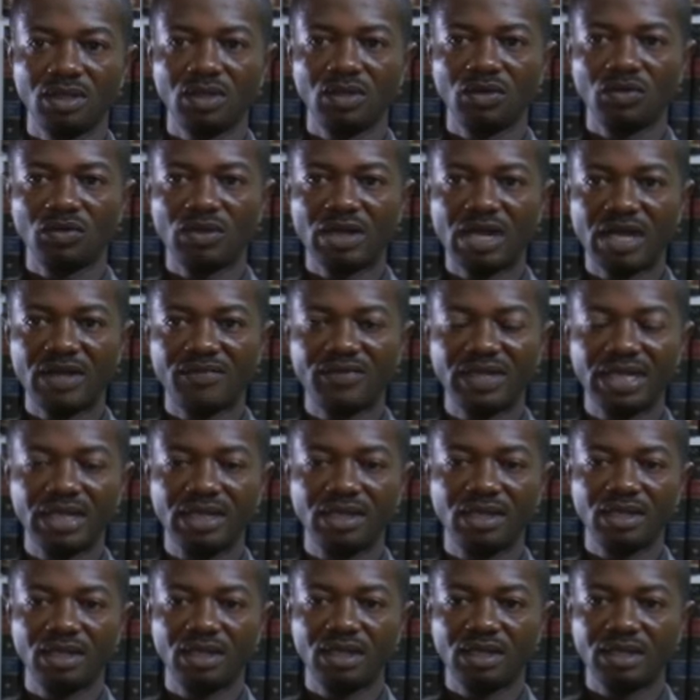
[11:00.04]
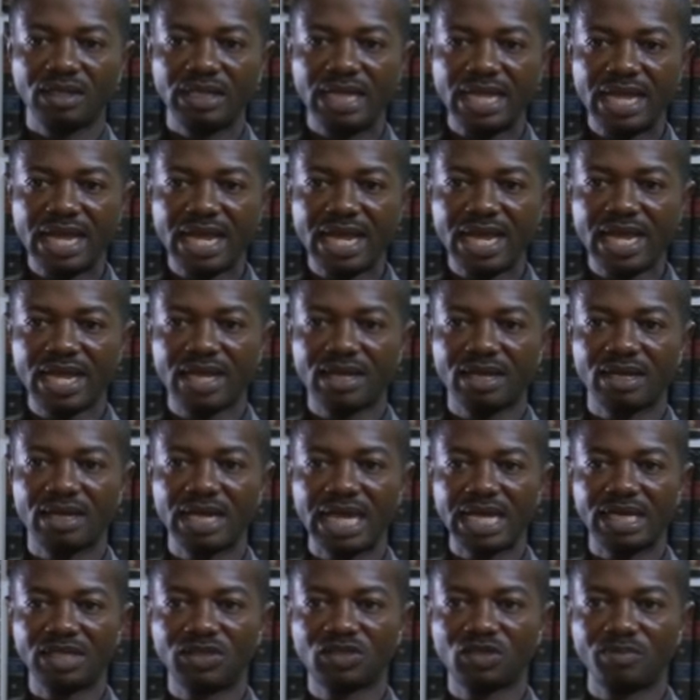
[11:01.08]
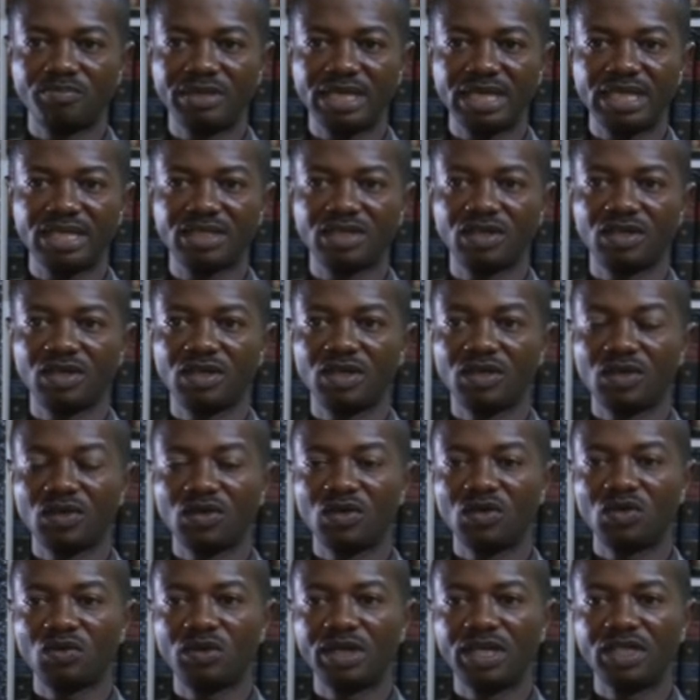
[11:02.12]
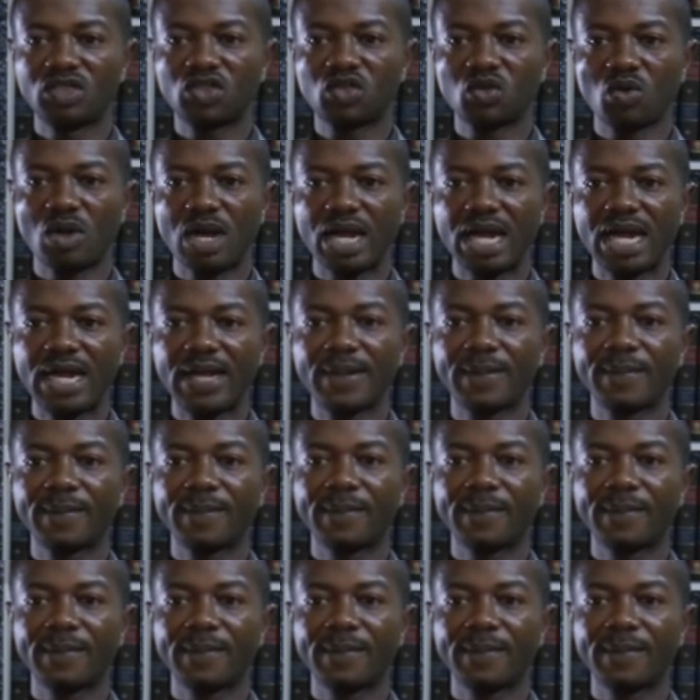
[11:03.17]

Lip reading: You have the air gliding to meet with the schwa